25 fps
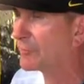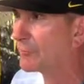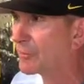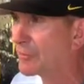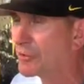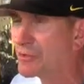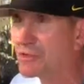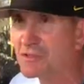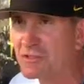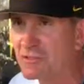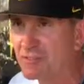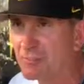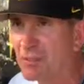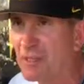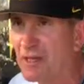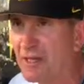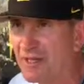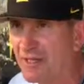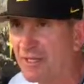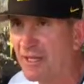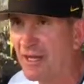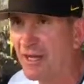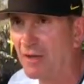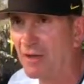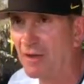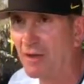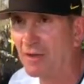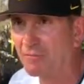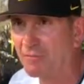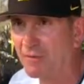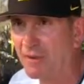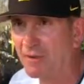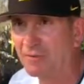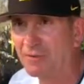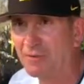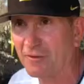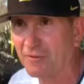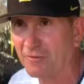the verge of breaking out
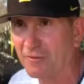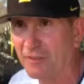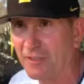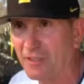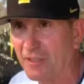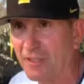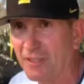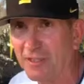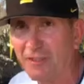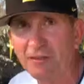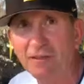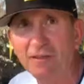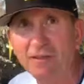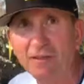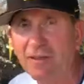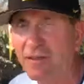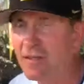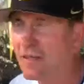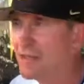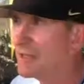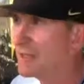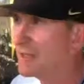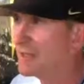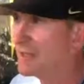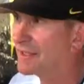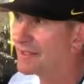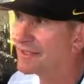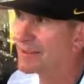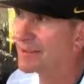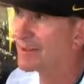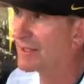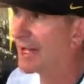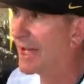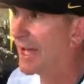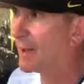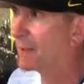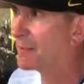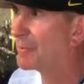offensively, and it
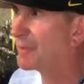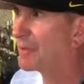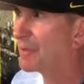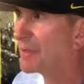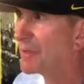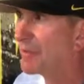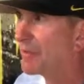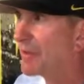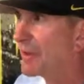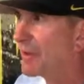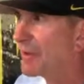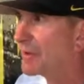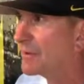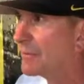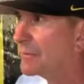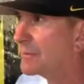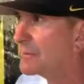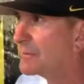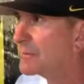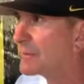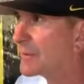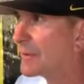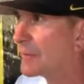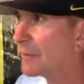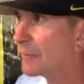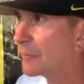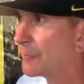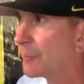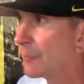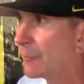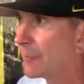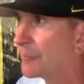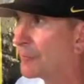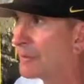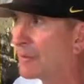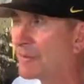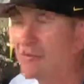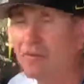happened in the, you know,
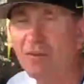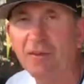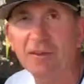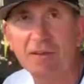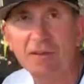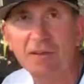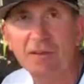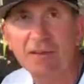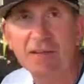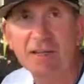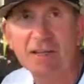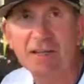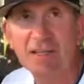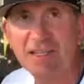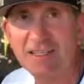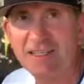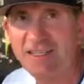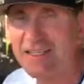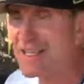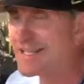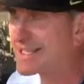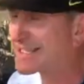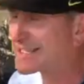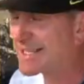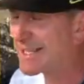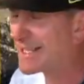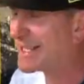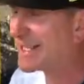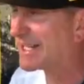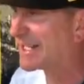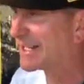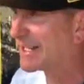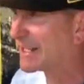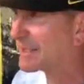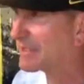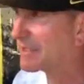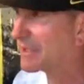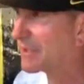4th, 5th, and 6th
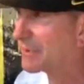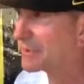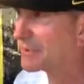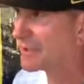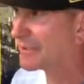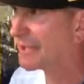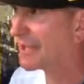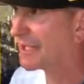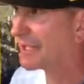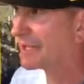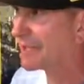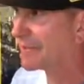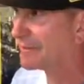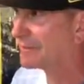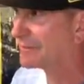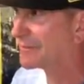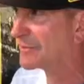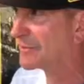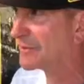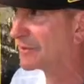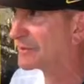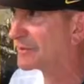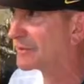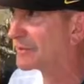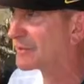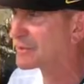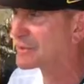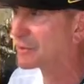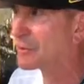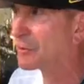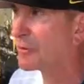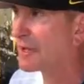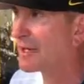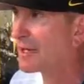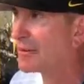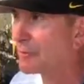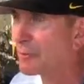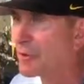inning. And you know, to
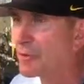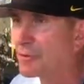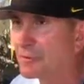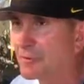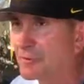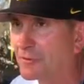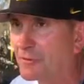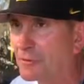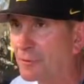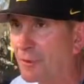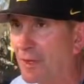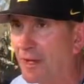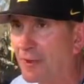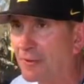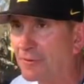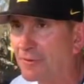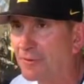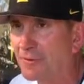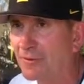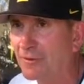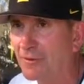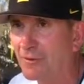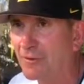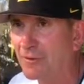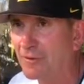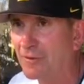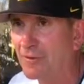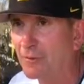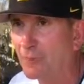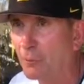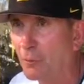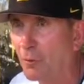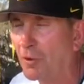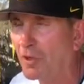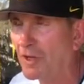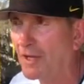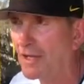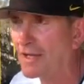score 8 runs with 2 outs
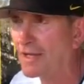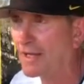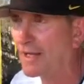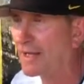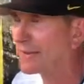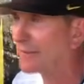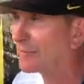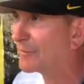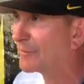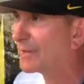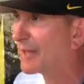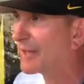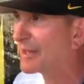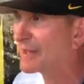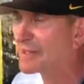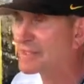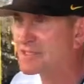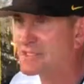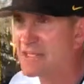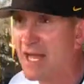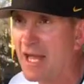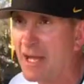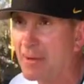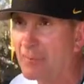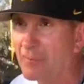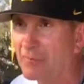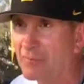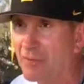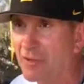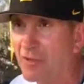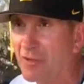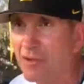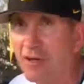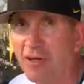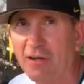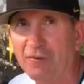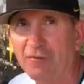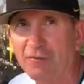in 1 inning, I mean, that doesn't happen
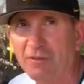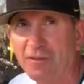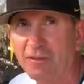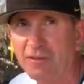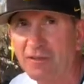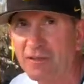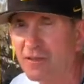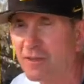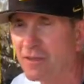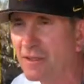very often.